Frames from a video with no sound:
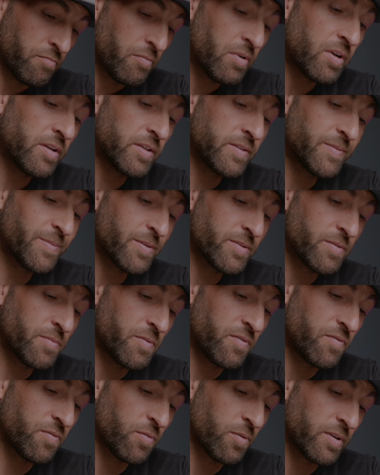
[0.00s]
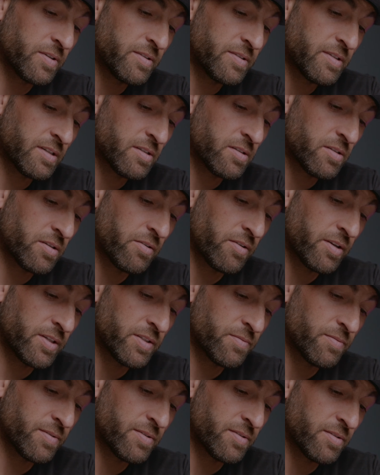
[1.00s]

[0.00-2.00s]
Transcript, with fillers: Monday's supposed to be forty-six degrees with